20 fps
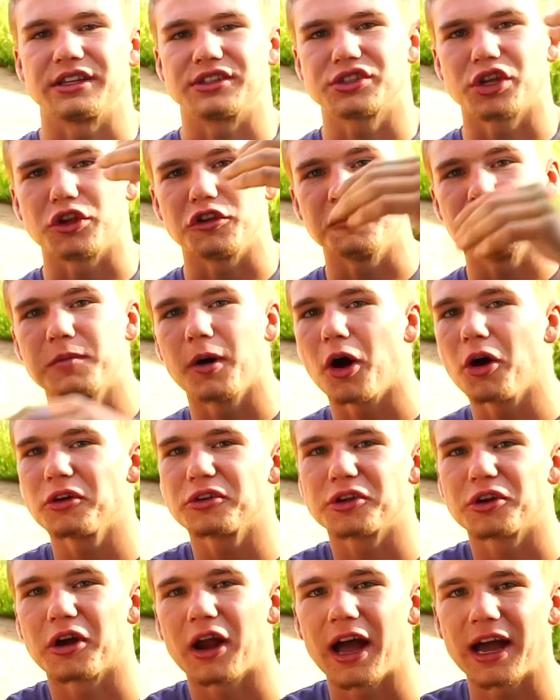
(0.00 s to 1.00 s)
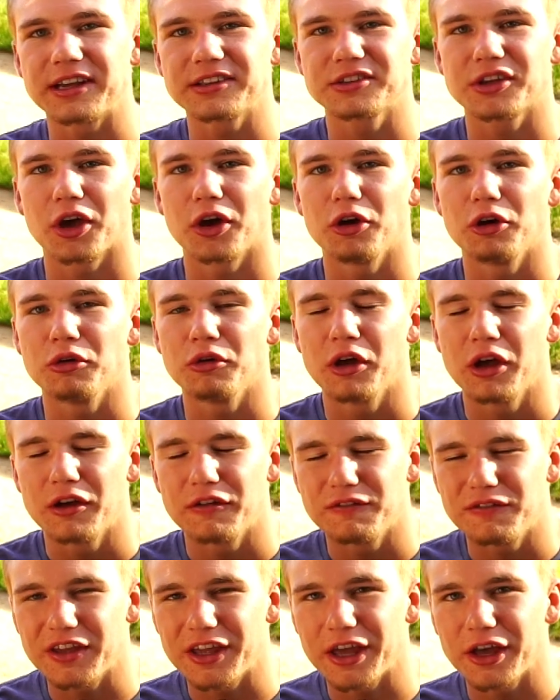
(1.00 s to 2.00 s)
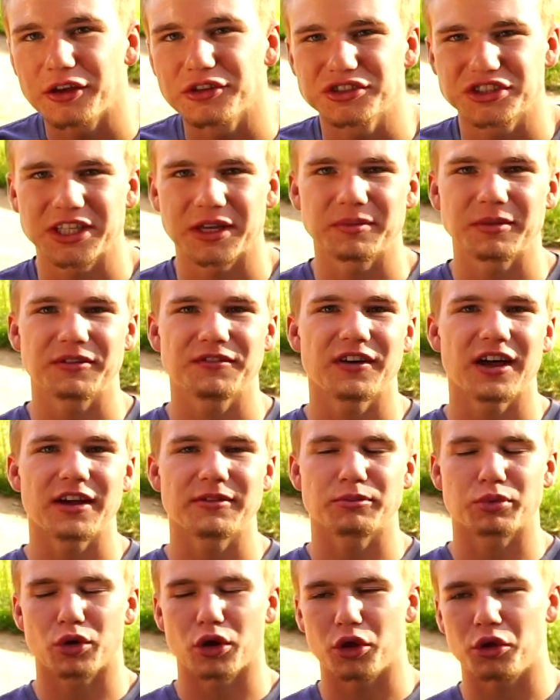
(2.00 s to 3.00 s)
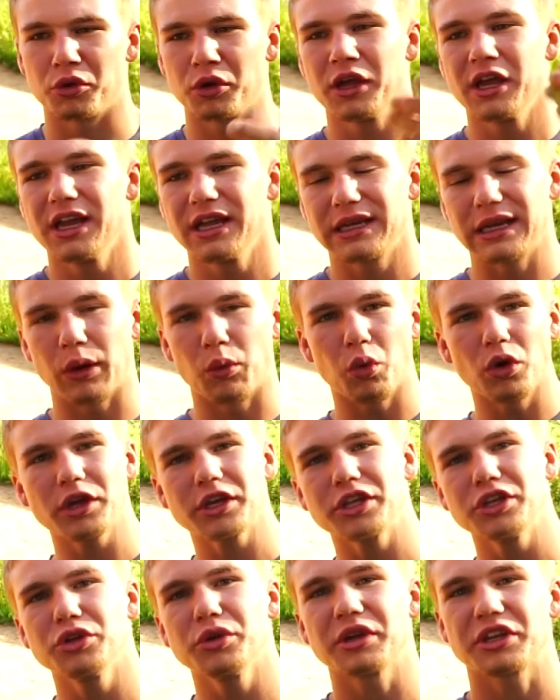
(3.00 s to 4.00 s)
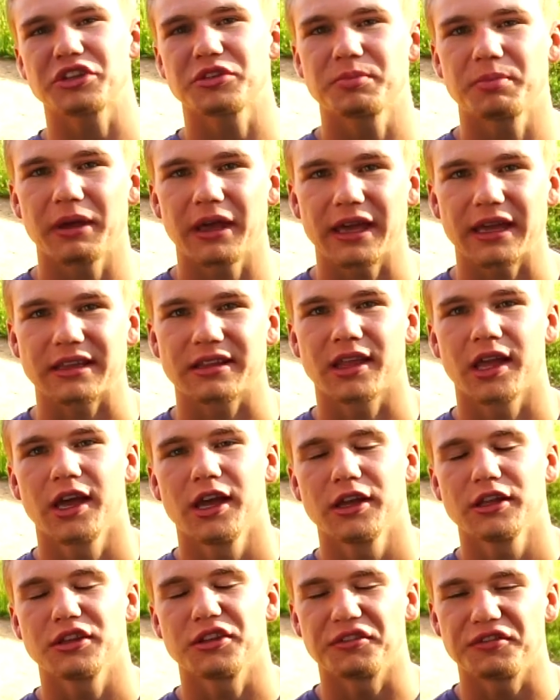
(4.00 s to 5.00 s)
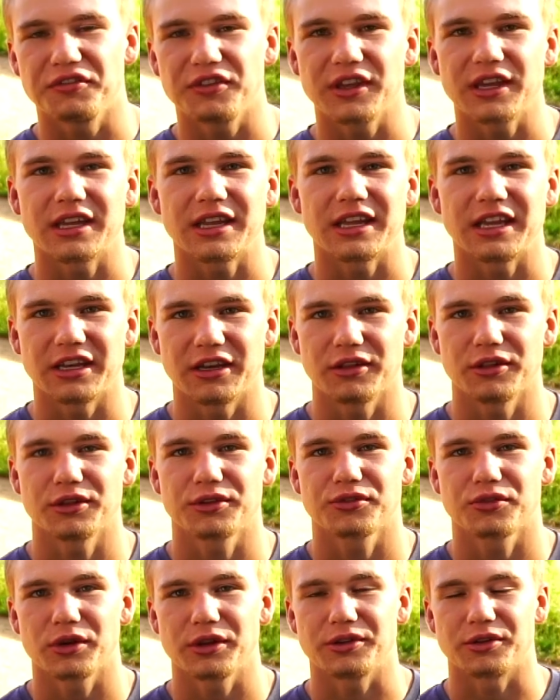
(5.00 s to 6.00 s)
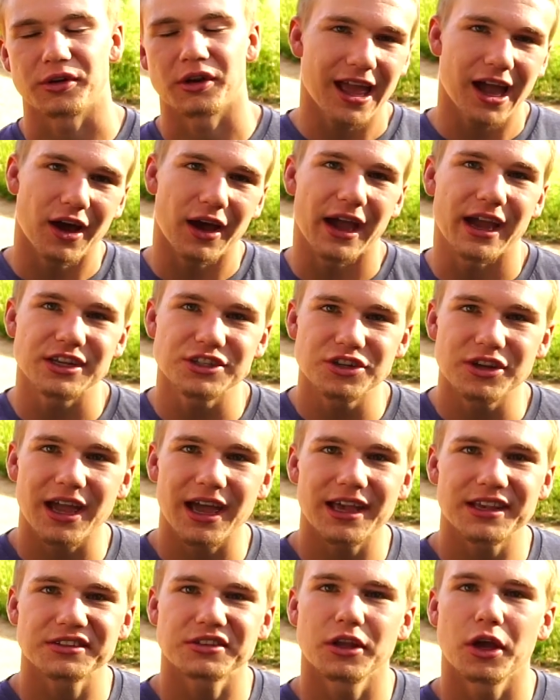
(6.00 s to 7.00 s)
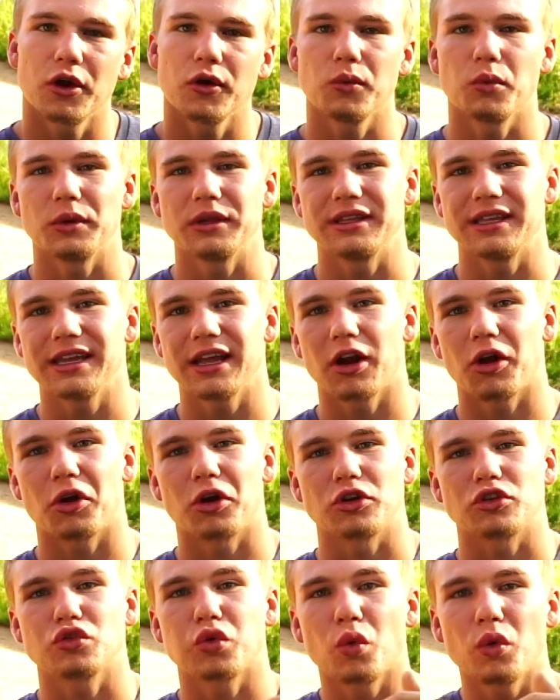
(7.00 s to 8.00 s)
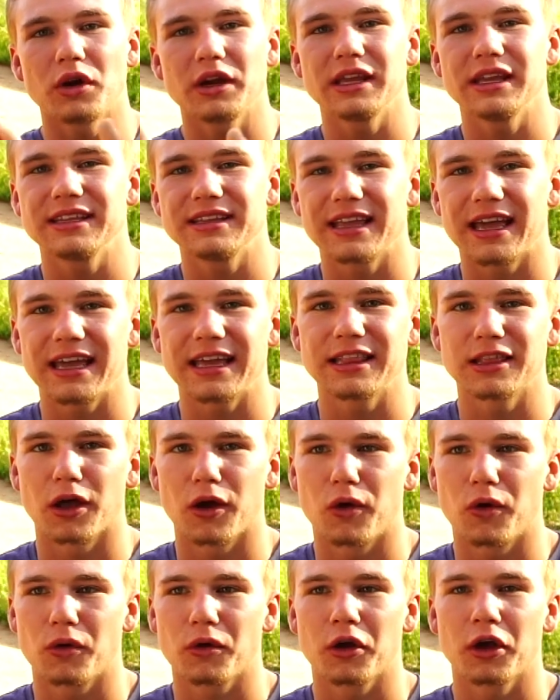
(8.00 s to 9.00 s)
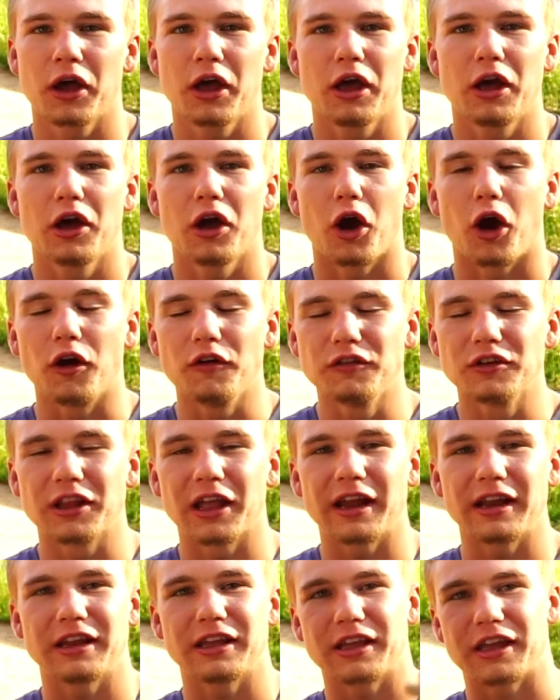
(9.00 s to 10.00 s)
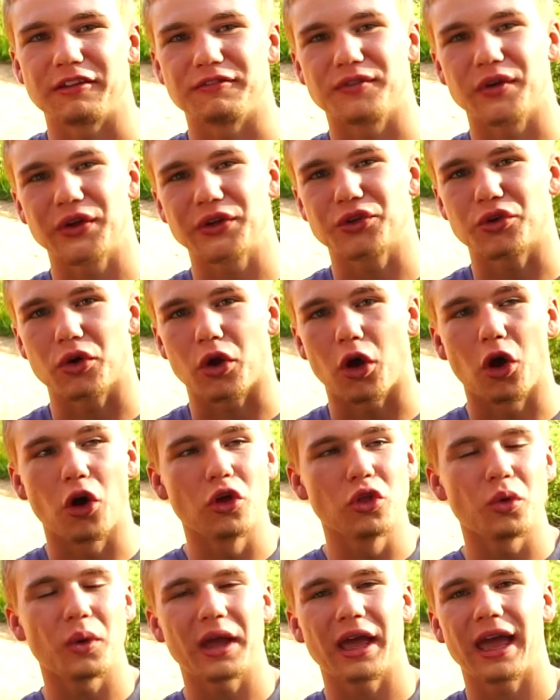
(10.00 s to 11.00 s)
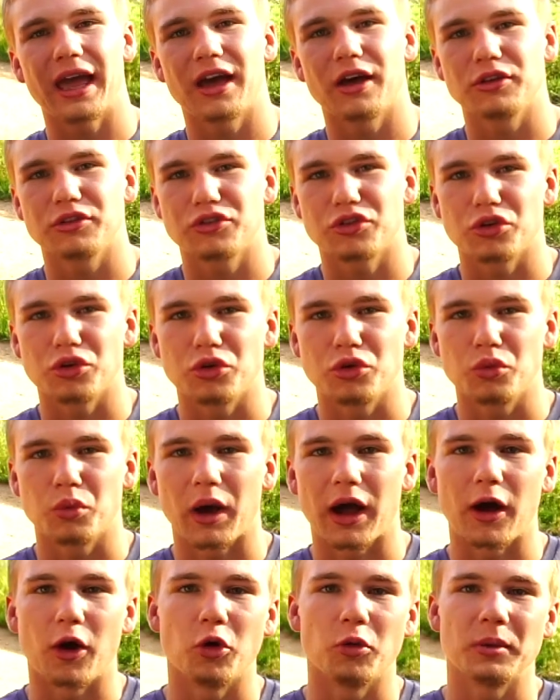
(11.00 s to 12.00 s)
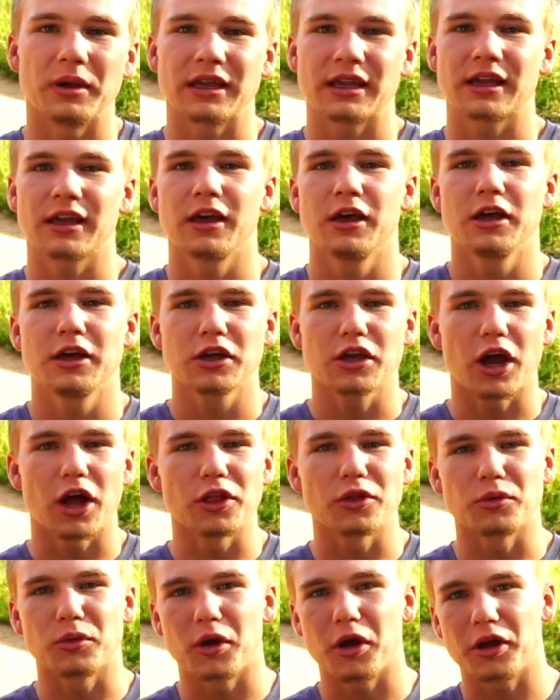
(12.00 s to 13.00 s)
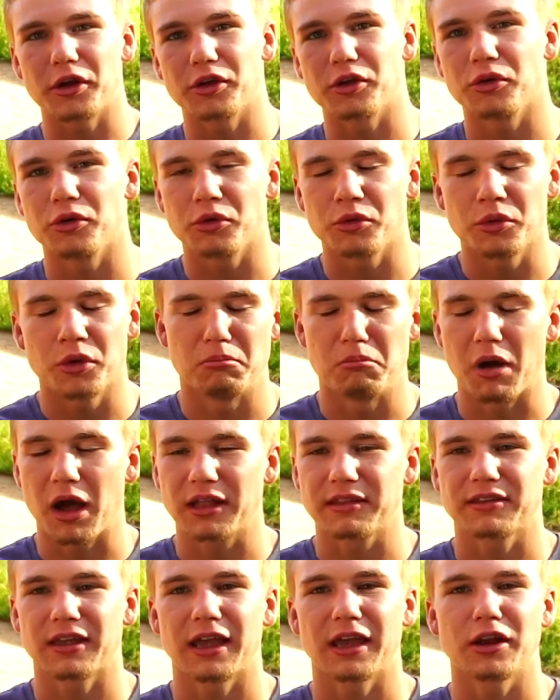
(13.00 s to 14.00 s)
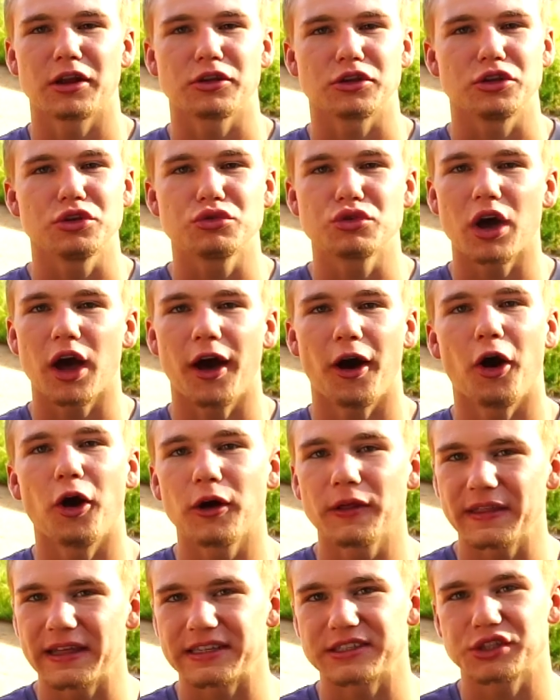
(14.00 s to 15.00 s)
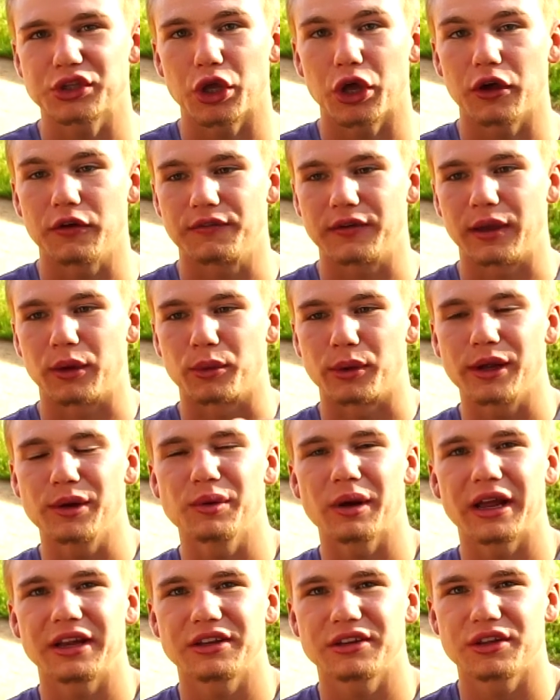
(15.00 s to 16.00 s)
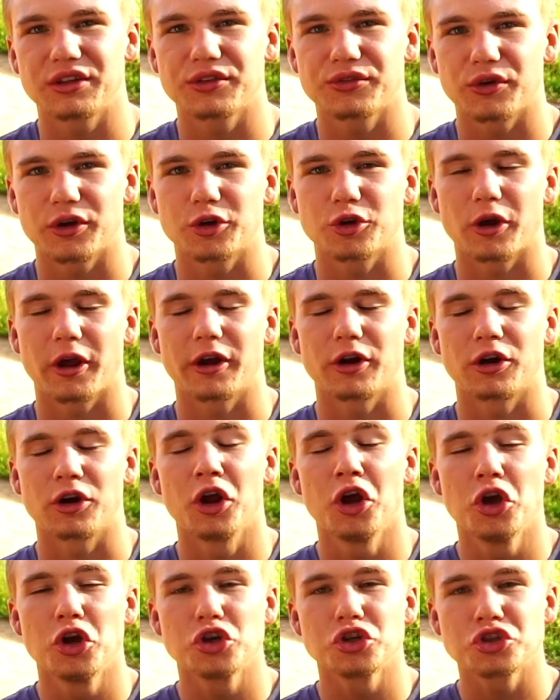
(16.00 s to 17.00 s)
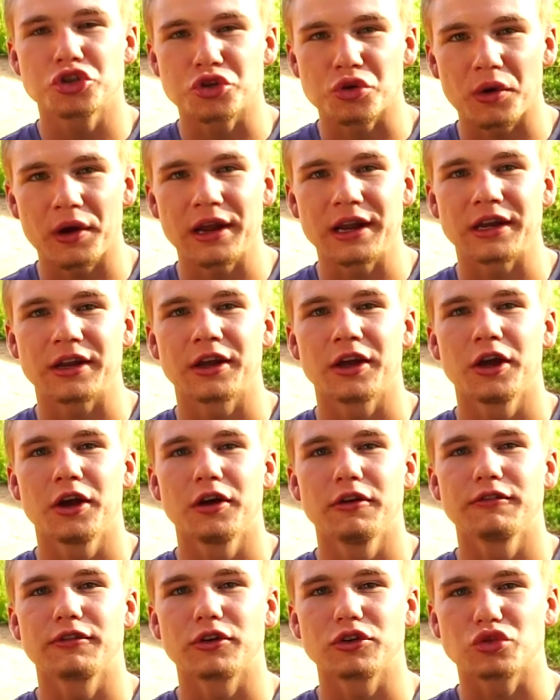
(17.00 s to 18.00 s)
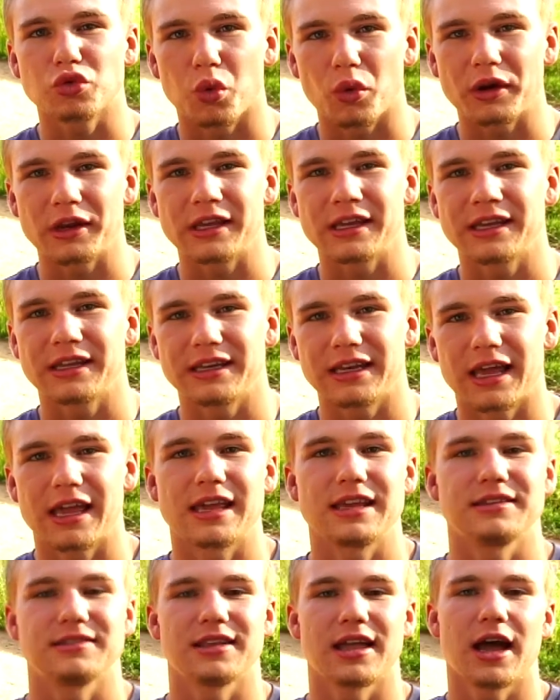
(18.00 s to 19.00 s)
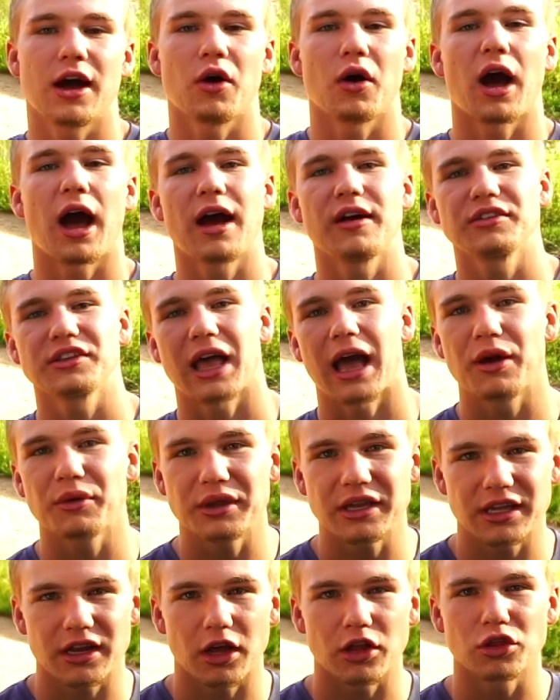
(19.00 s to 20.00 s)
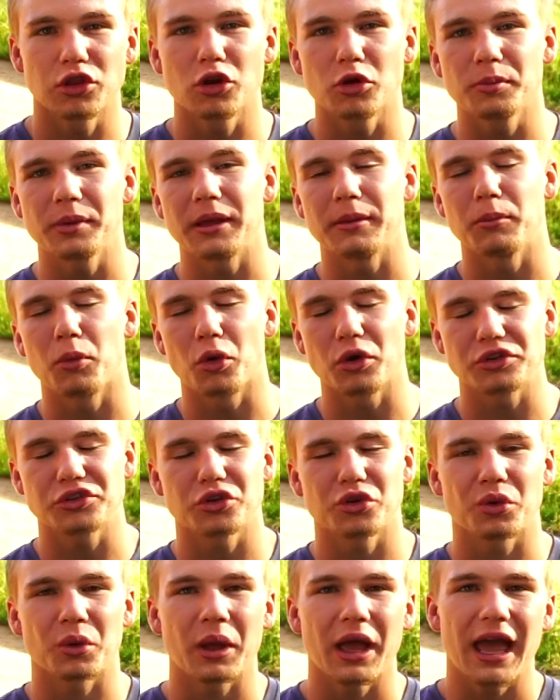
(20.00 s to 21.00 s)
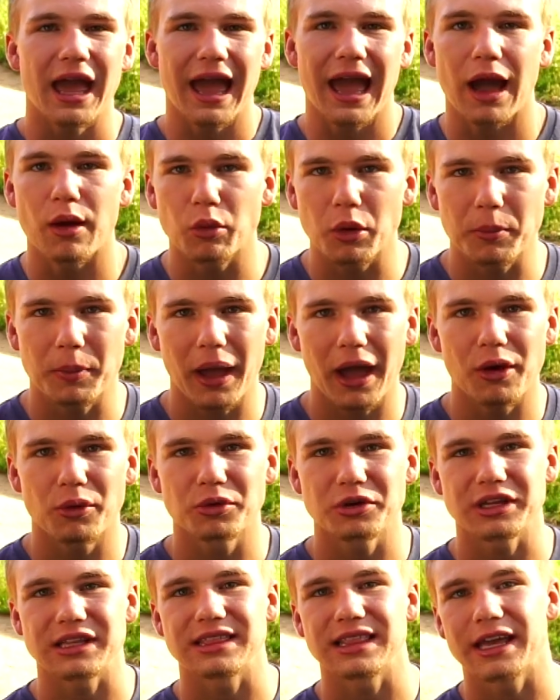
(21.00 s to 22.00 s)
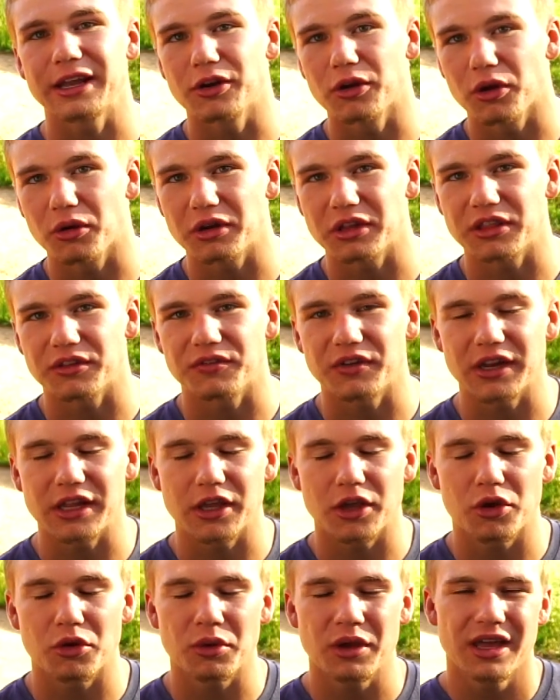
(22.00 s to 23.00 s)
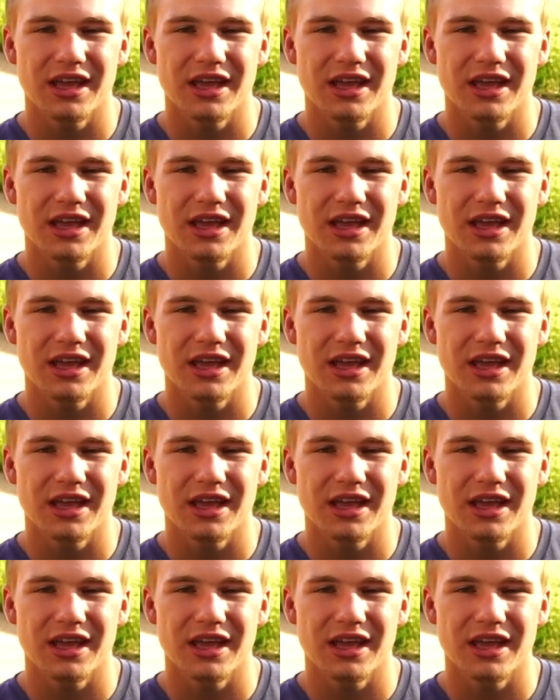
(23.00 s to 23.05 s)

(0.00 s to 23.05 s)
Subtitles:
so you've bought your Iceco VL75 Pro. Now what can you expect to fit into this freezer? Now, as you guys know, we did our 20-day long overlanding adventure all the way out to Wyoming, Colorado, Montana, Utah, all that stuff, and we ran this refrigerator straight for 20 days. Now, I'll get a little bit more into how we powered it later on in the video.